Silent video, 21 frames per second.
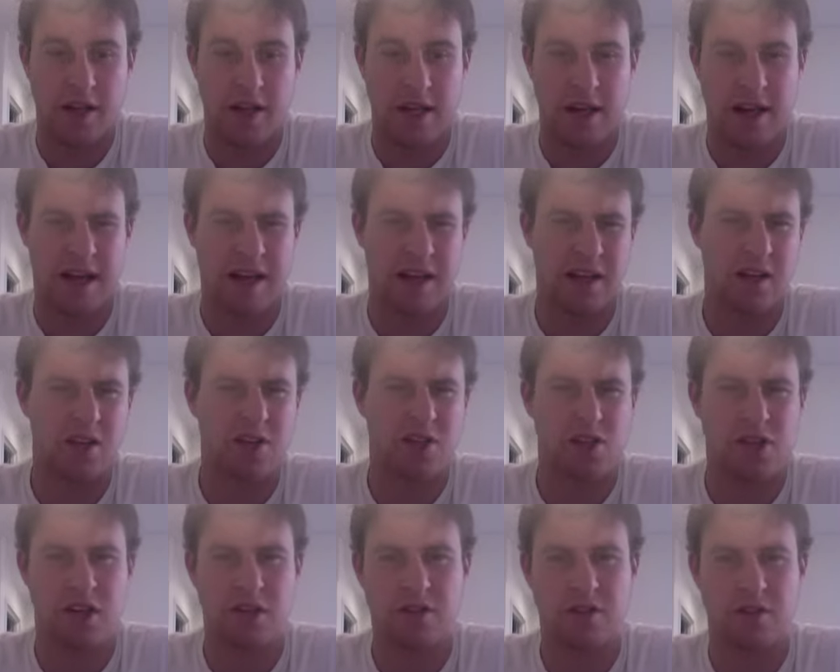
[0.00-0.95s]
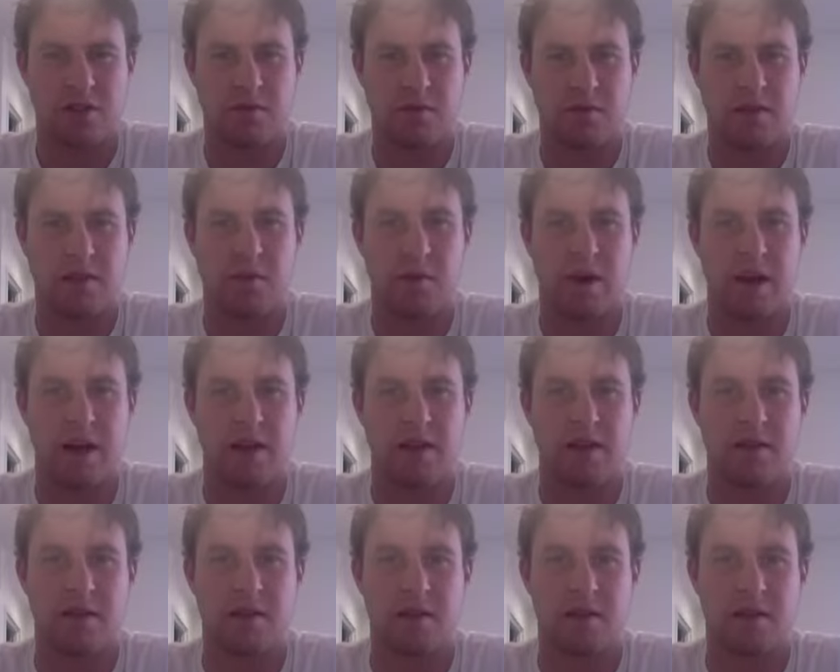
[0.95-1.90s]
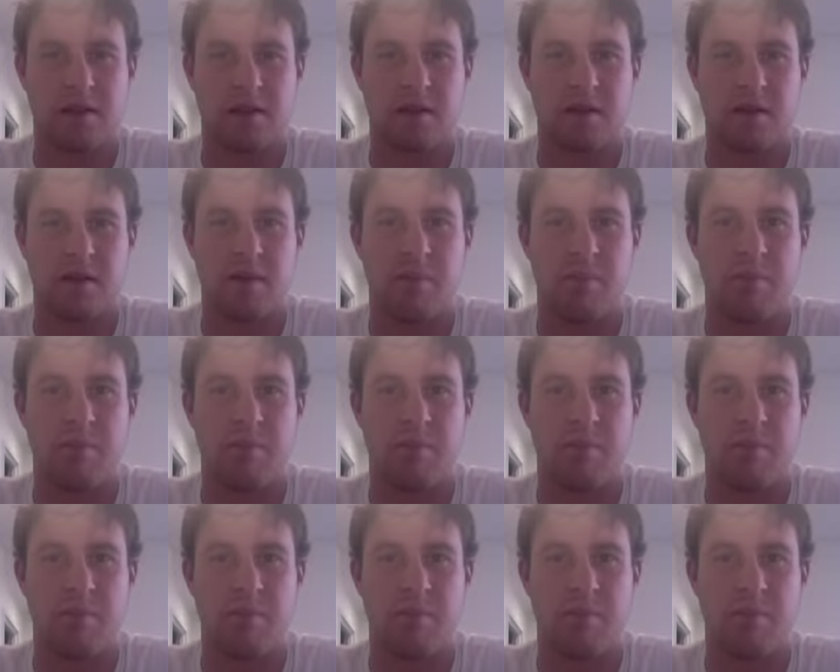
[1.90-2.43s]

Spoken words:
yeah, in conjunction with the weaknesses, the